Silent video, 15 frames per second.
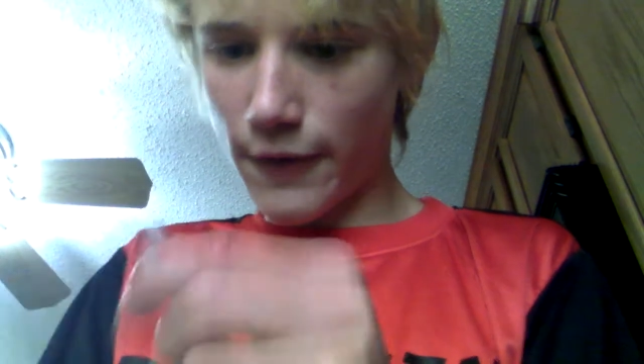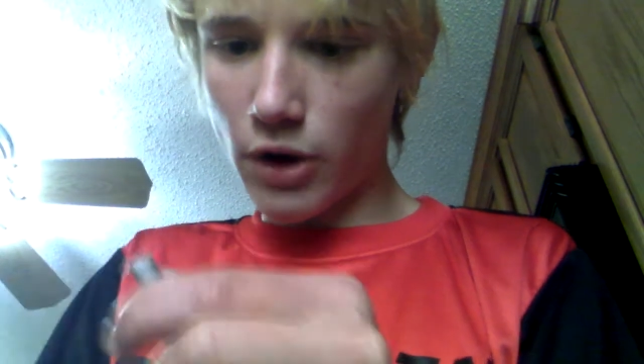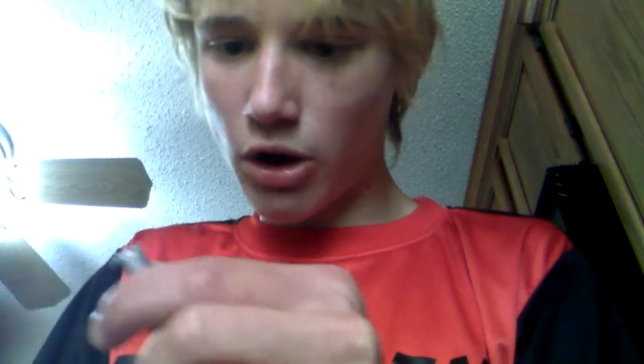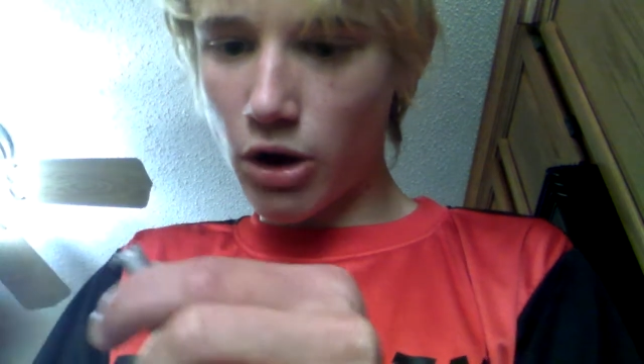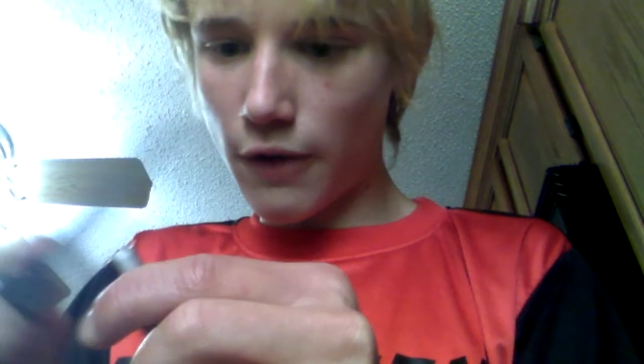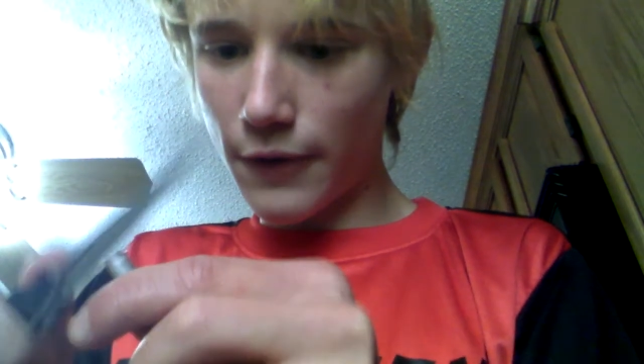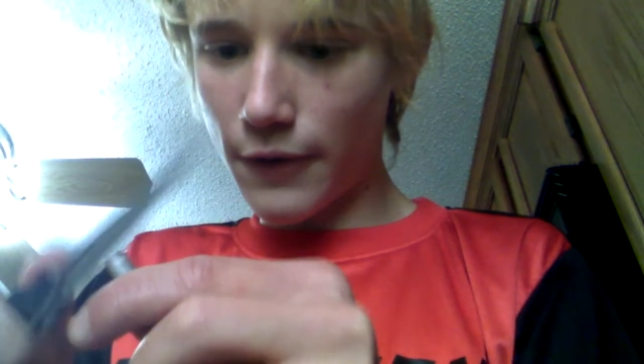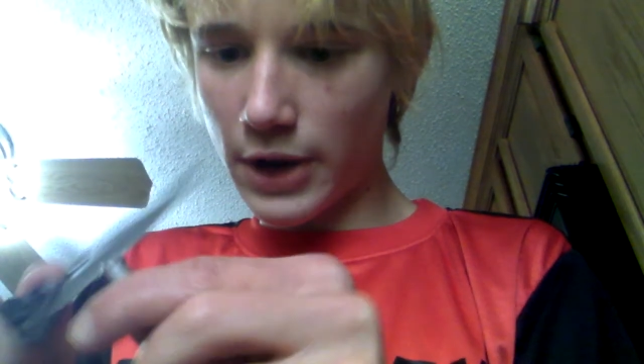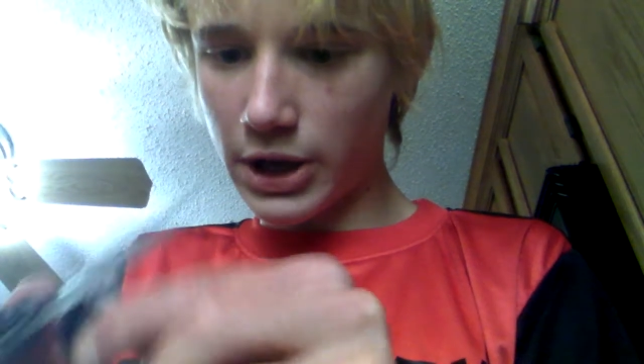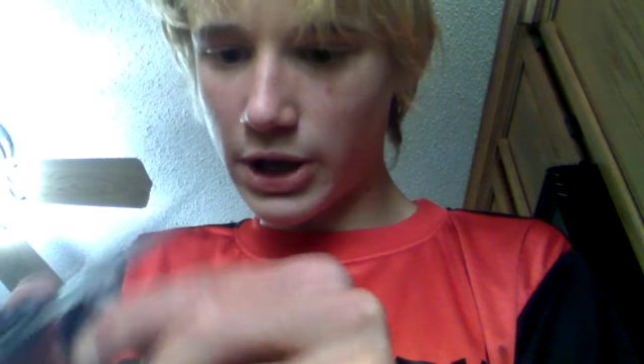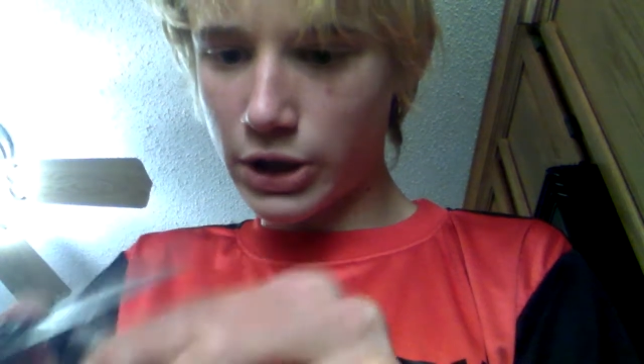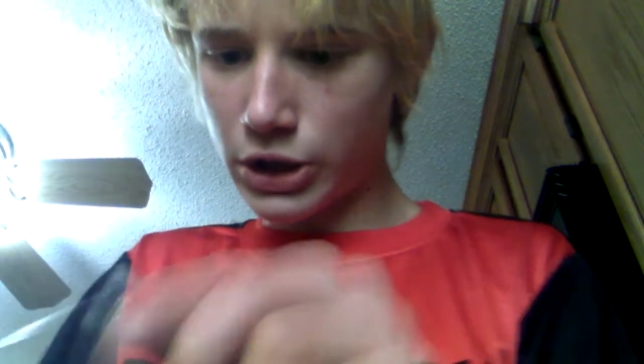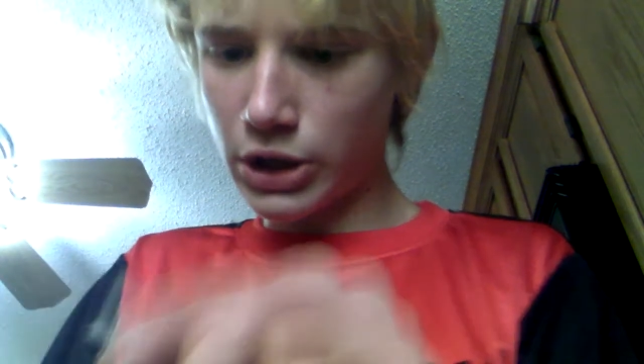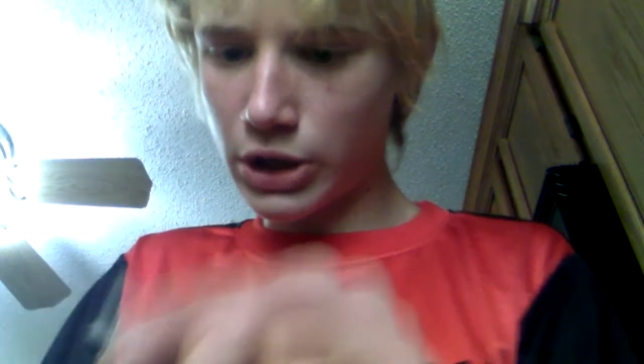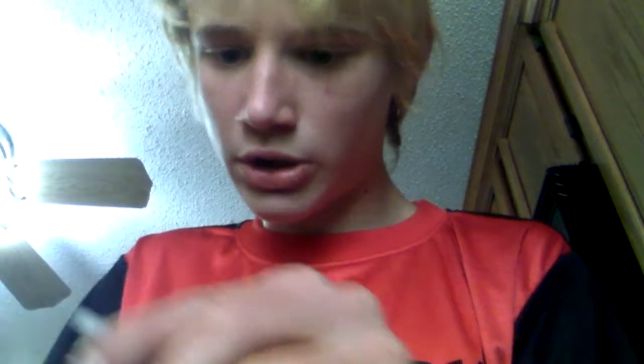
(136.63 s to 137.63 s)
to
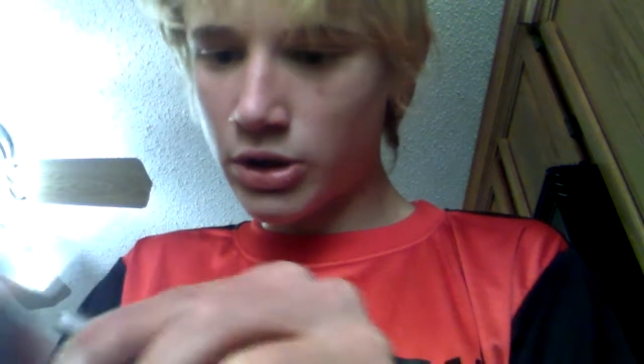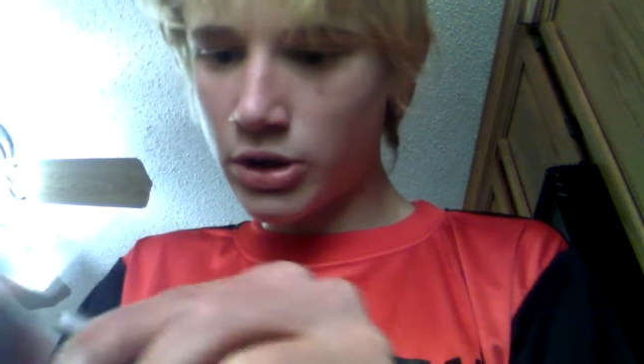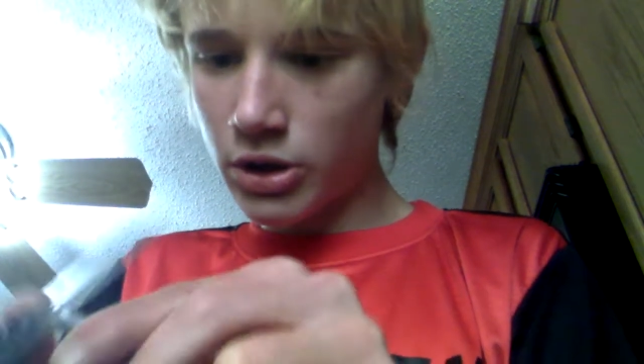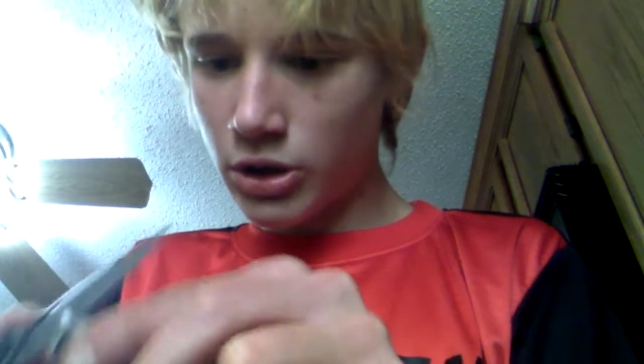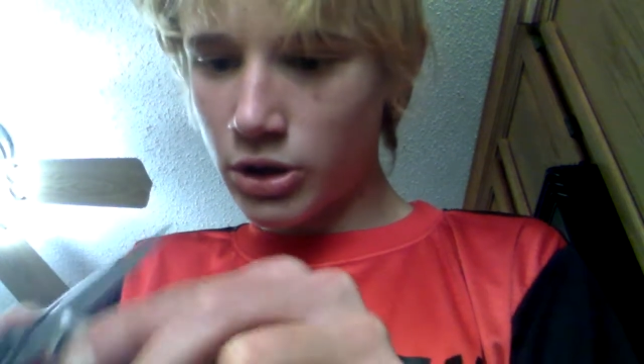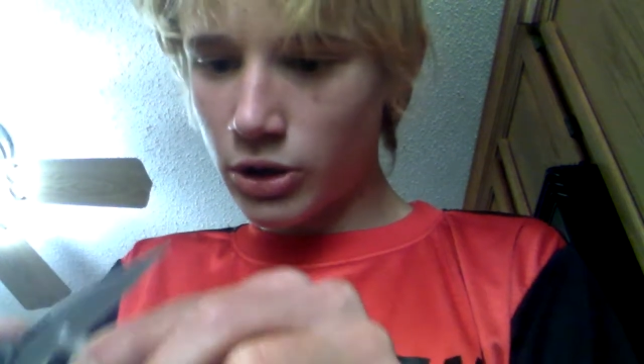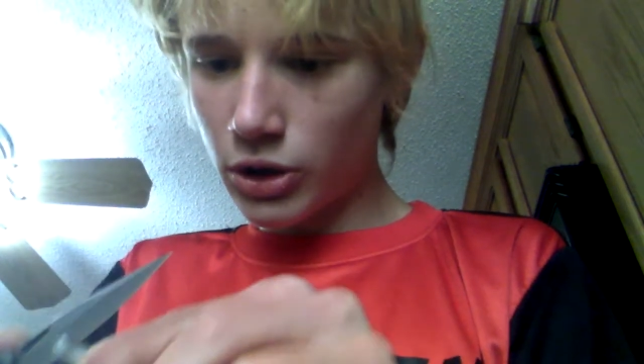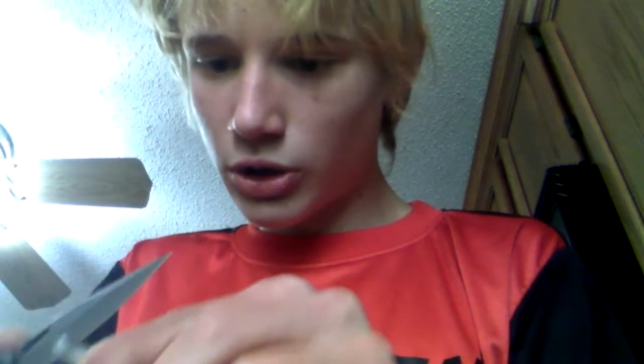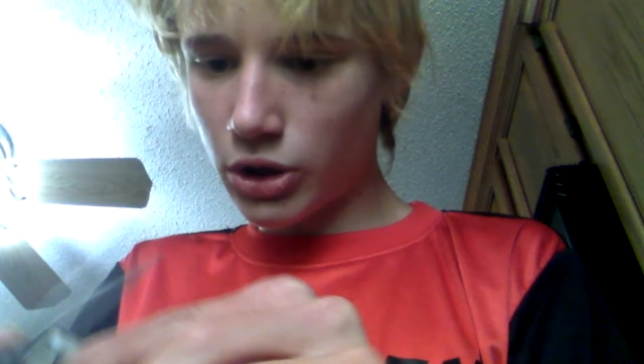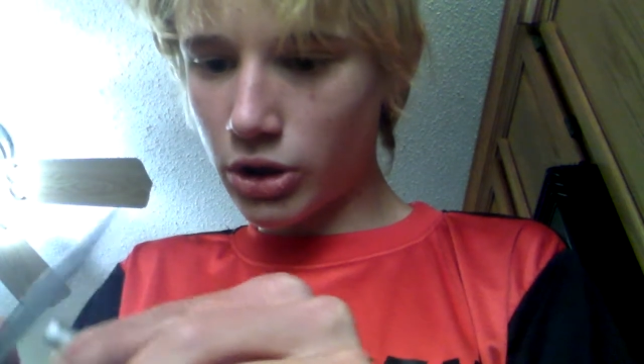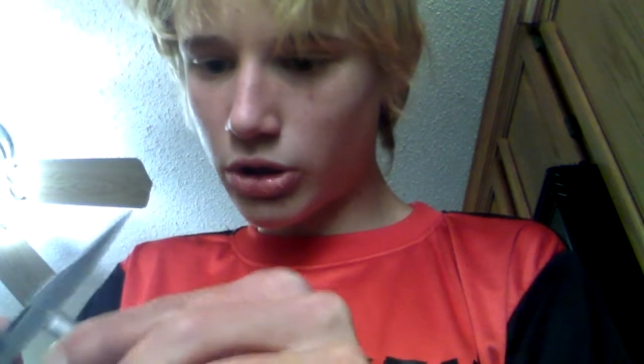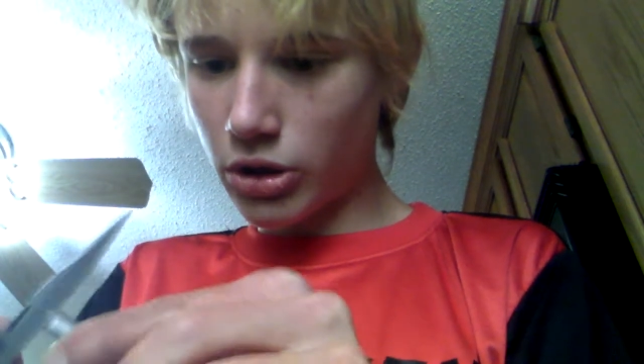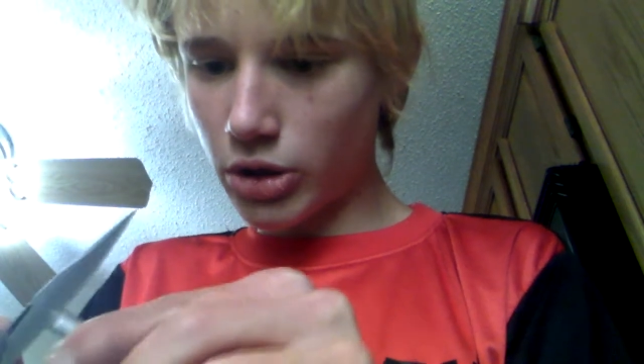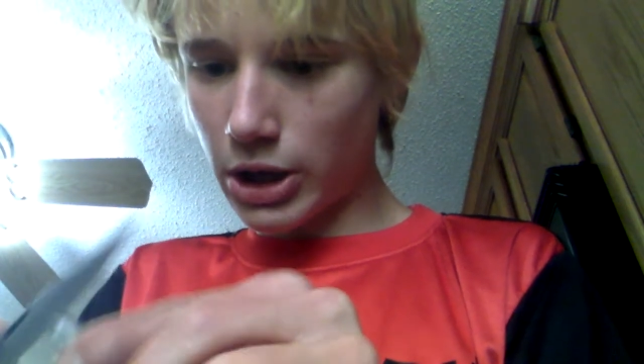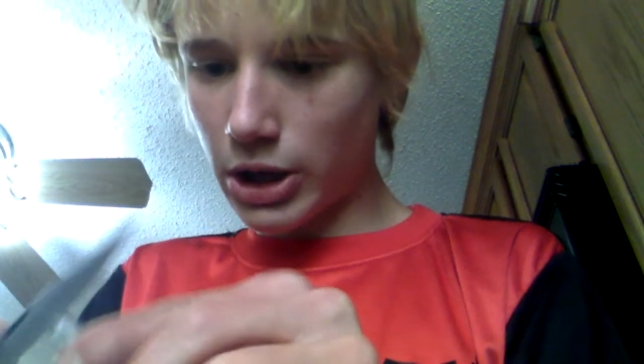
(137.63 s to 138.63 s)
kind of
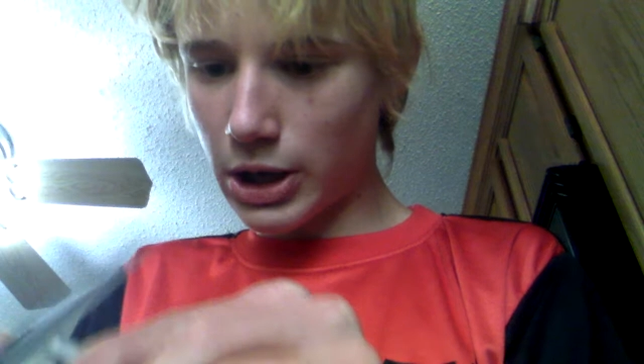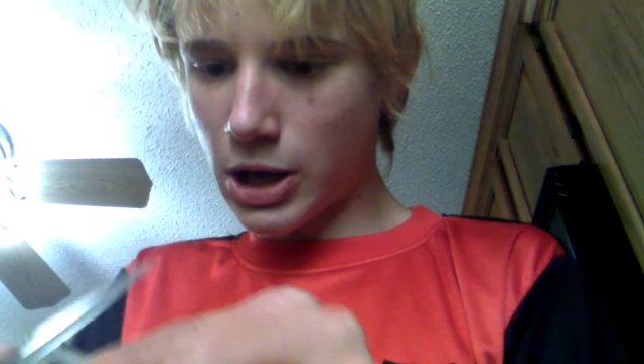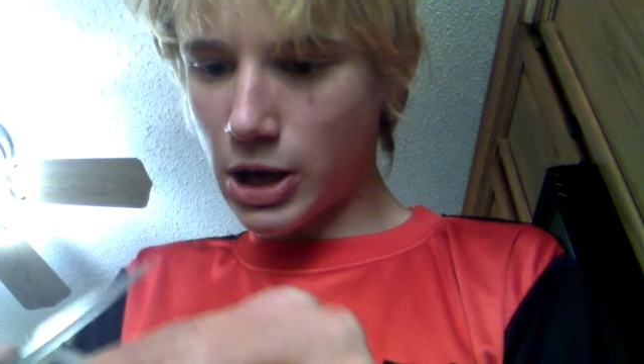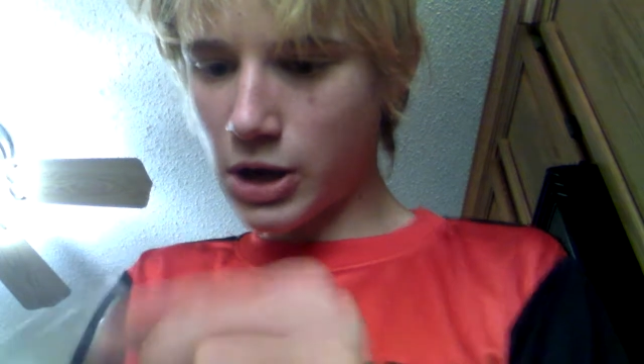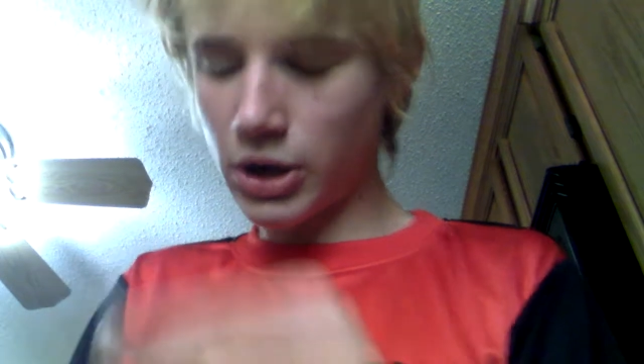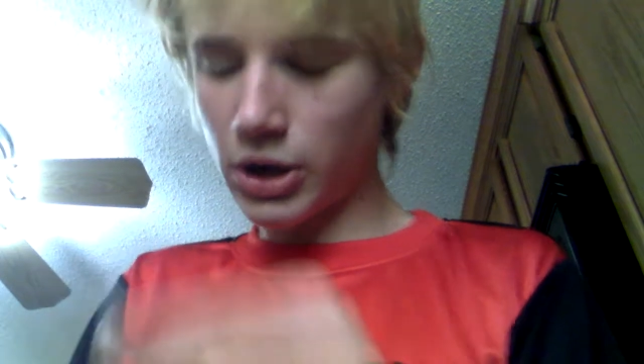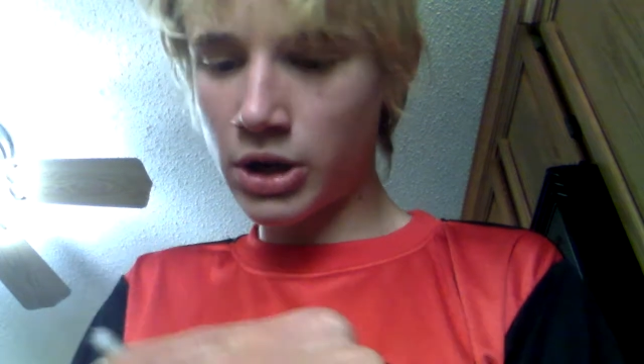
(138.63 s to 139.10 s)
like sandpaper.